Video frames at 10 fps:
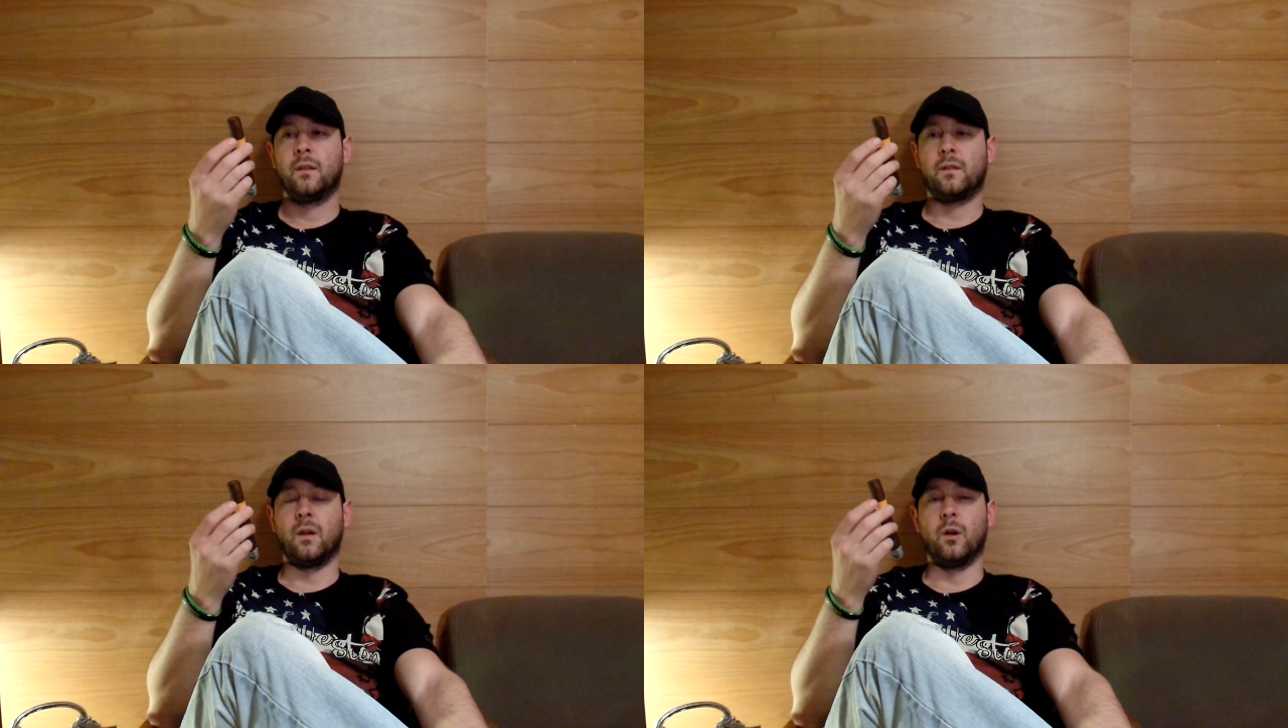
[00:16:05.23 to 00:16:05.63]

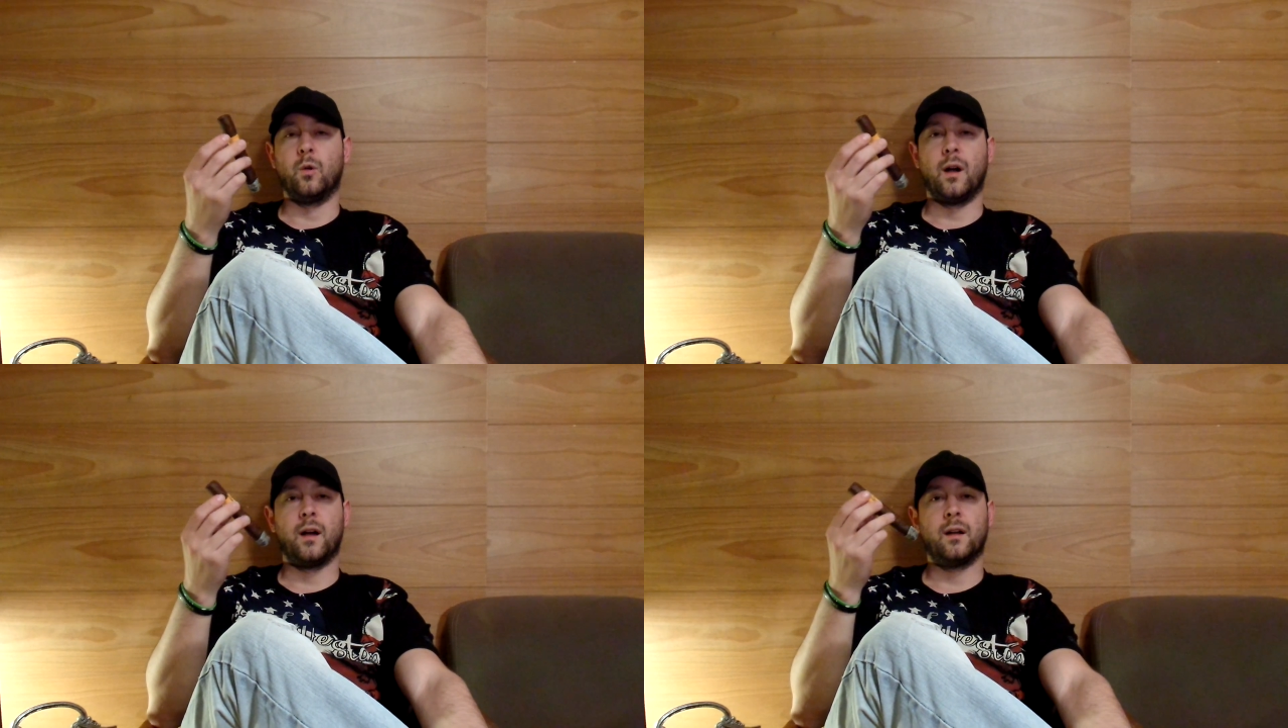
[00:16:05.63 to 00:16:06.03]

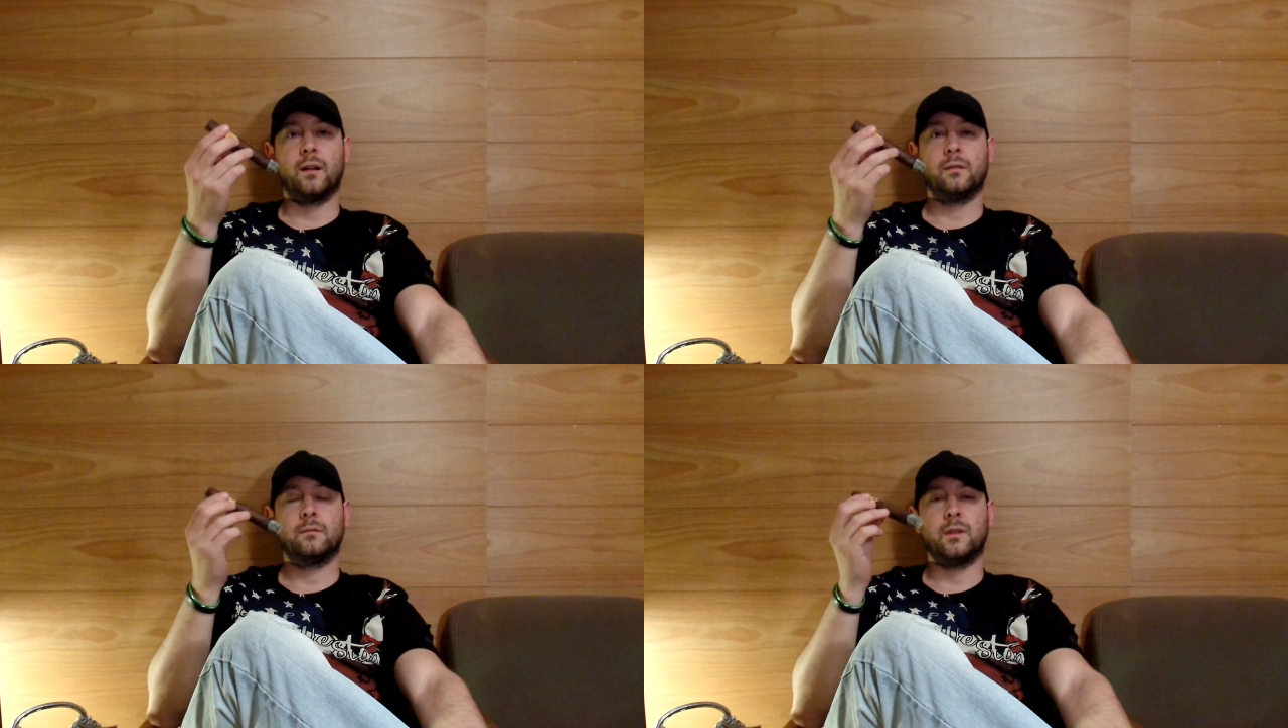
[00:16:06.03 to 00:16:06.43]

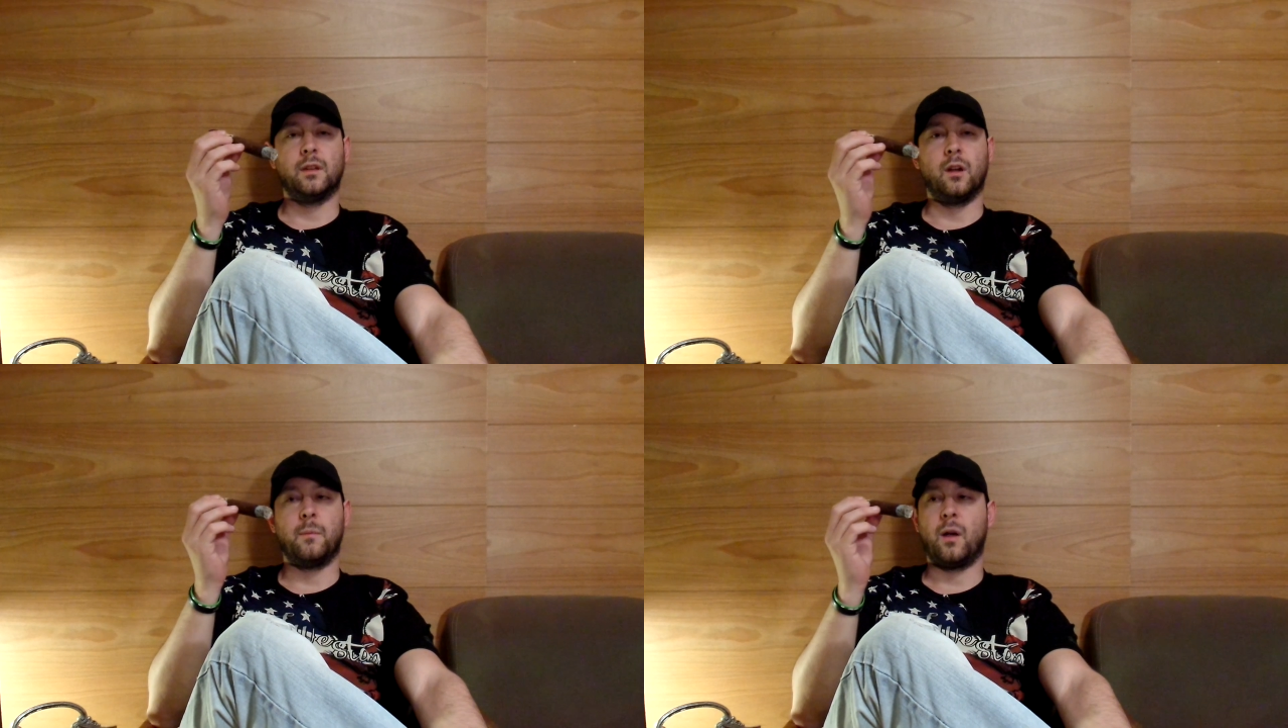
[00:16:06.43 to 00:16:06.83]
So,
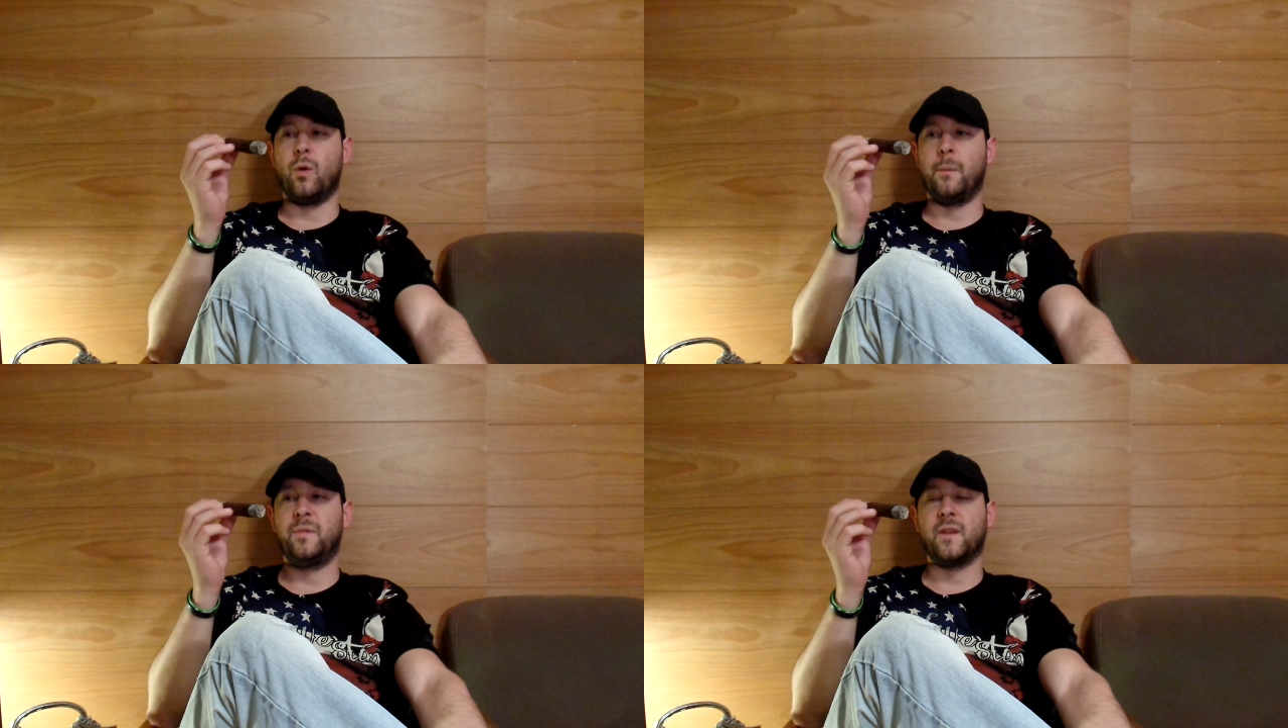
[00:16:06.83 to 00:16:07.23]
my
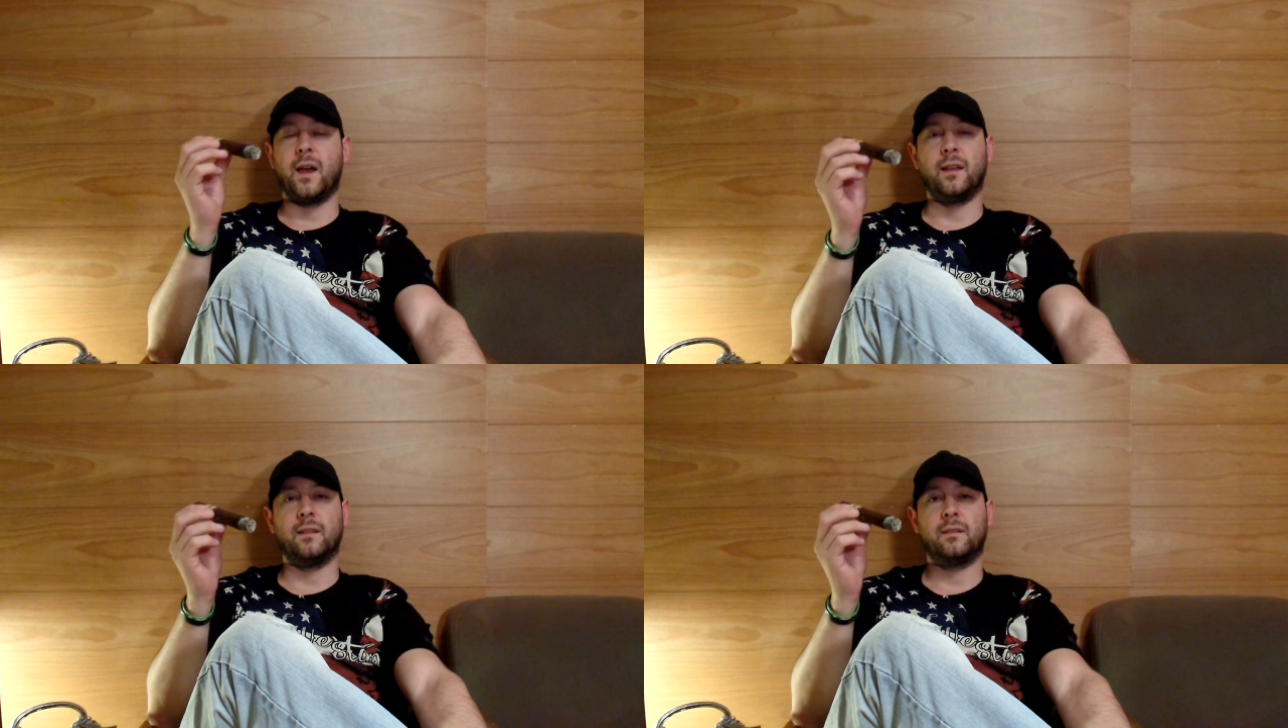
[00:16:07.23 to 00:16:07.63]

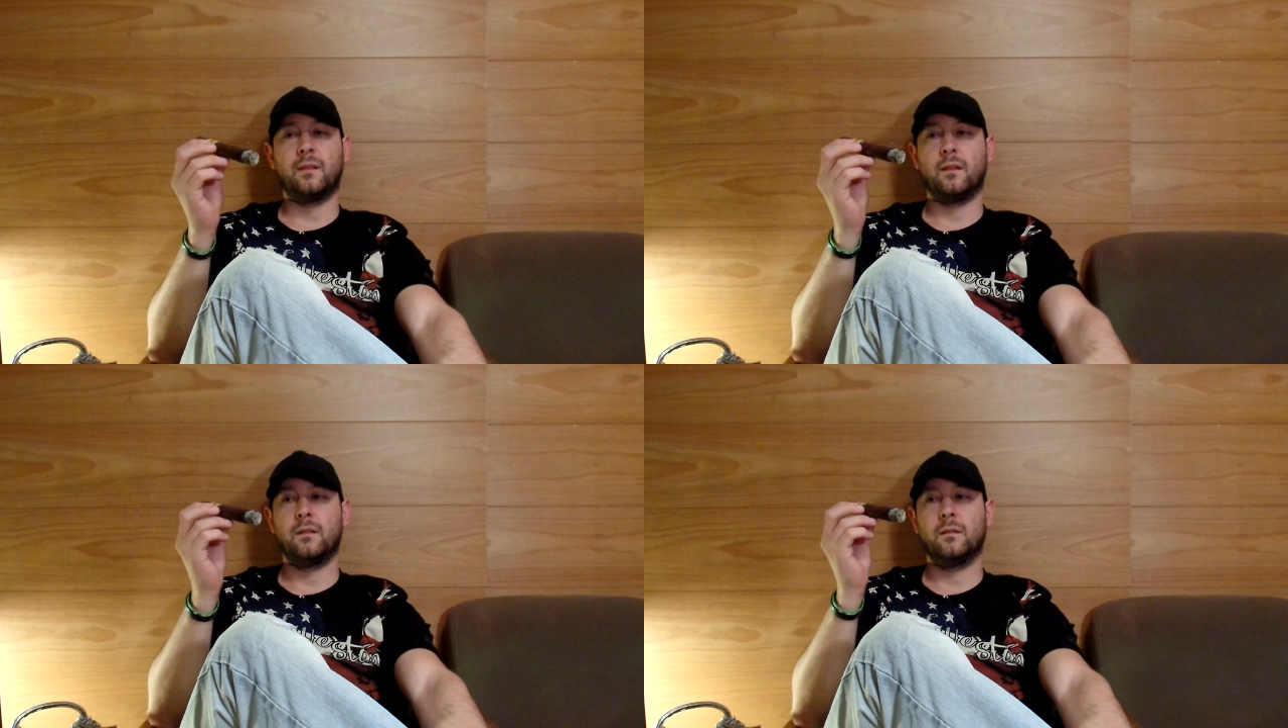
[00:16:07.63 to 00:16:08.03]
website
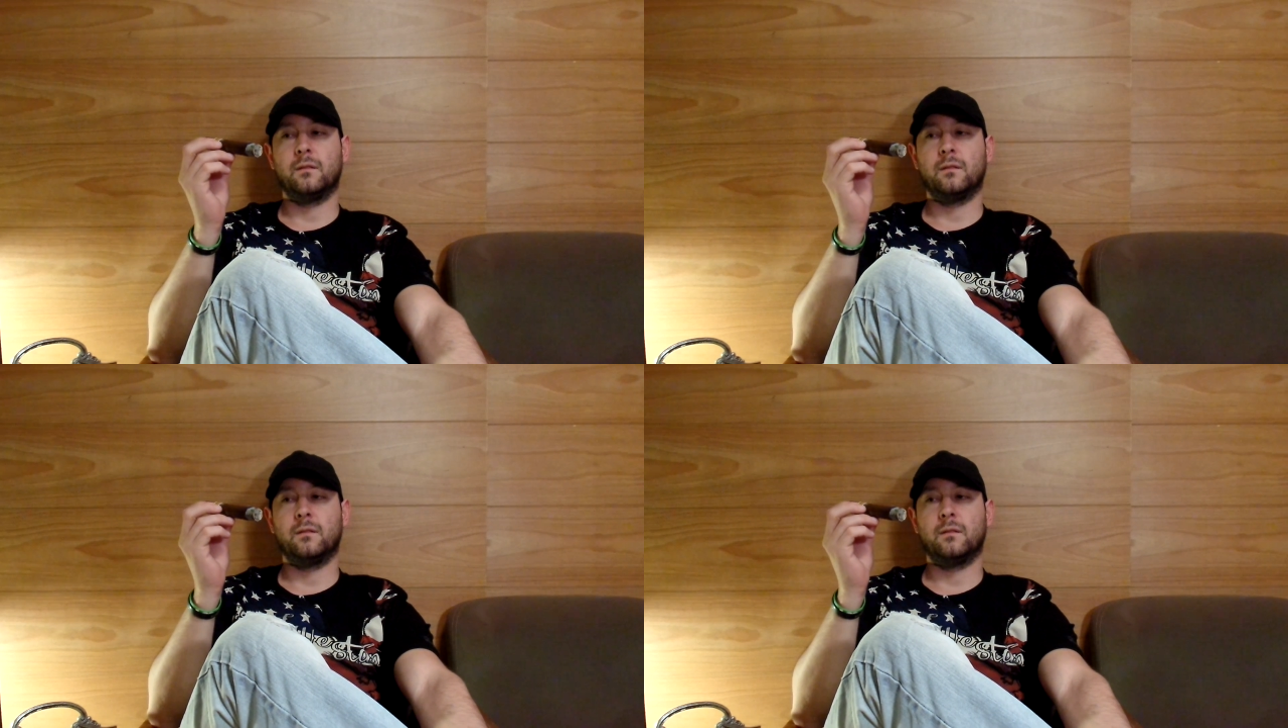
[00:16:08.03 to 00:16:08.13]
is